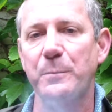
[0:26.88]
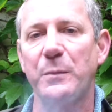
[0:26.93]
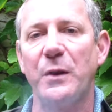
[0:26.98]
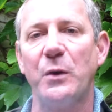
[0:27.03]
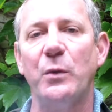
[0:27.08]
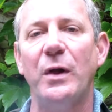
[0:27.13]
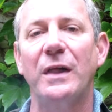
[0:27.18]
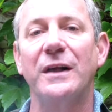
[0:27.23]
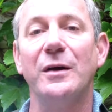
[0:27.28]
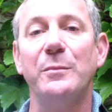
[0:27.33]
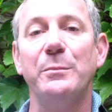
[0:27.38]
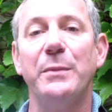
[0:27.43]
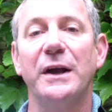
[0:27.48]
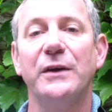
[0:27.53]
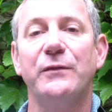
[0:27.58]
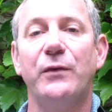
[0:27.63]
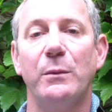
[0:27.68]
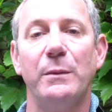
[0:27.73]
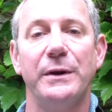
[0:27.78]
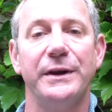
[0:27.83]
welcome
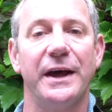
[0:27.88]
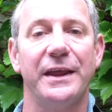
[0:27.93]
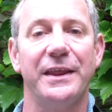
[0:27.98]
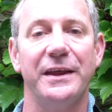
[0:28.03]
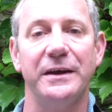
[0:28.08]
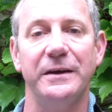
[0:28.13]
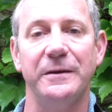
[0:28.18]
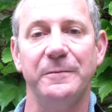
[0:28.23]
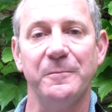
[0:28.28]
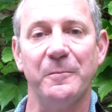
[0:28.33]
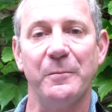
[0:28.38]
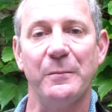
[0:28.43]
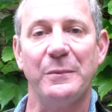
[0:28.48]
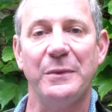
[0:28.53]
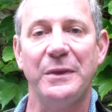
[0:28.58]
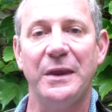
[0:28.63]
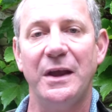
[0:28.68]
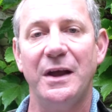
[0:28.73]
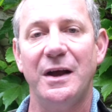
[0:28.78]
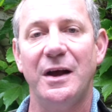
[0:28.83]
back from another
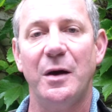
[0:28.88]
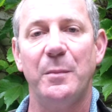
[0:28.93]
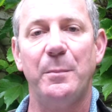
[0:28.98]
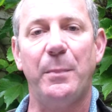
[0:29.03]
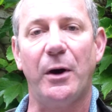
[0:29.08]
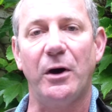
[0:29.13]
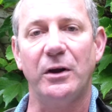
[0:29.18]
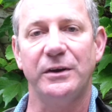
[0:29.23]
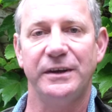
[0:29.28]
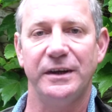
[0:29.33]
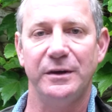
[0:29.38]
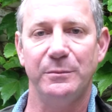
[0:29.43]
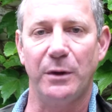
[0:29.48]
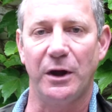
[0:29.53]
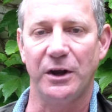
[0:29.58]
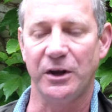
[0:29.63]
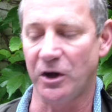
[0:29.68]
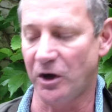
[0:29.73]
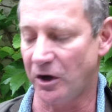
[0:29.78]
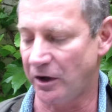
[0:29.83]
part in
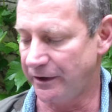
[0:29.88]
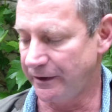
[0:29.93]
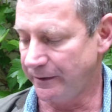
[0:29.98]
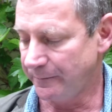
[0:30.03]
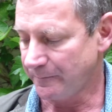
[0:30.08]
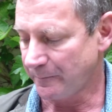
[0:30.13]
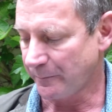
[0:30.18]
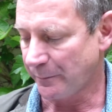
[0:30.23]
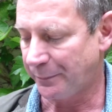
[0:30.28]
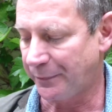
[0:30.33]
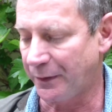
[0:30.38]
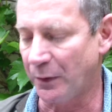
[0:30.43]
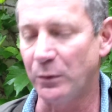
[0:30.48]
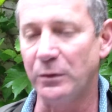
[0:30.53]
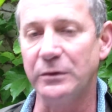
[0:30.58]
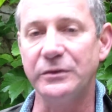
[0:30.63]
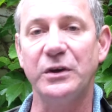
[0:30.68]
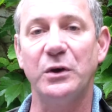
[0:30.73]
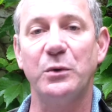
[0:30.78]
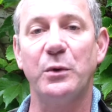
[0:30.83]
my garden,
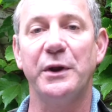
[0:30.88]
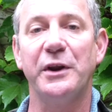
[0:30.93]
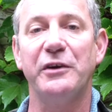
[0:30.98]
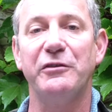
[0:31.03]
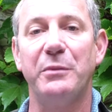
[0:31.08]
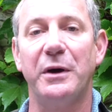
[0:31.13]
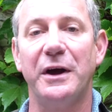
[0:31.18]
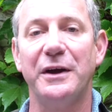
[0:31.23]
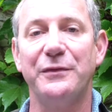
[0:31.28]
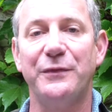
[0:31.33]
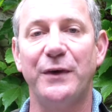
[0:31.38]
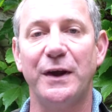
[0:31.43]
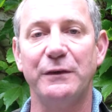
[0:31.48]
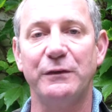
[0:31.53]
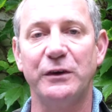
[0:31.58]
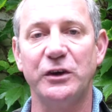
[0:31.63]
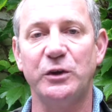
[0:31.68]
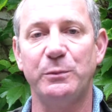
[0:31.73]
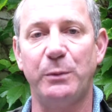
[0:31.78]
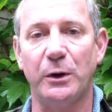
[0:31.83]
also one of my
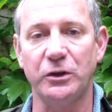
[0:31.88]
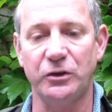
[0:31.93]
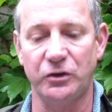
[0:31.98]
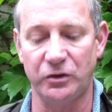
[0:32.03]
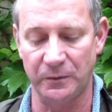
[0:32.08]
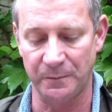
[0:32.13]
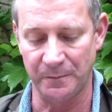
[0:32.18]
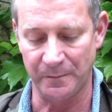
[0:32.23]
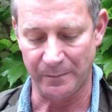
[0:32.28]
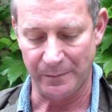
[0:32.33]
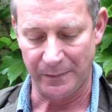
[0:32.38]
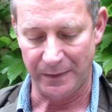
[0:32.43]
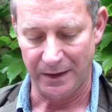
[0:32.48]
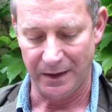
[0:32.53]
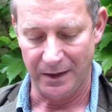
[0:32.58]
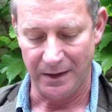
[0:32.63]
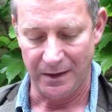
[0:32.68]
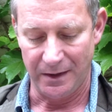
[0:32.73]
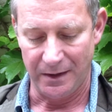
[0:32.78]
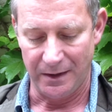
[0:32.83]
favorite spots.
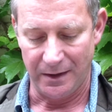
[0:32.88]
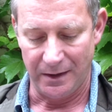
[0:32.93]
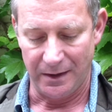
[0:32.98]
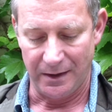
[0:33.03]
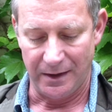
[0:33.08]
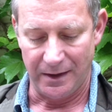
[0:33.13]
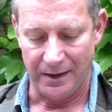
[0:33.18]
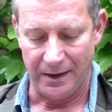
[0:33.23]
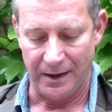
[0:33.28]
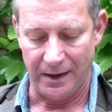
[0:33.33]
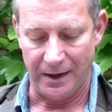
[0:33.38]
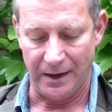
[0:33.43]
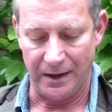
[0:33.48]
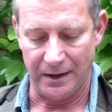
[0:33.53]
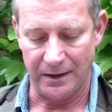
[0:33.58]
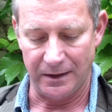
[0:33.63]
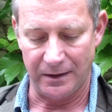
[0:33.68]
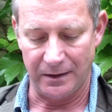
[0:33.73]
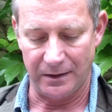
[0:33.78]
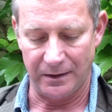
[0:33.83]

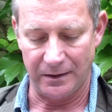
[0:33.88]
And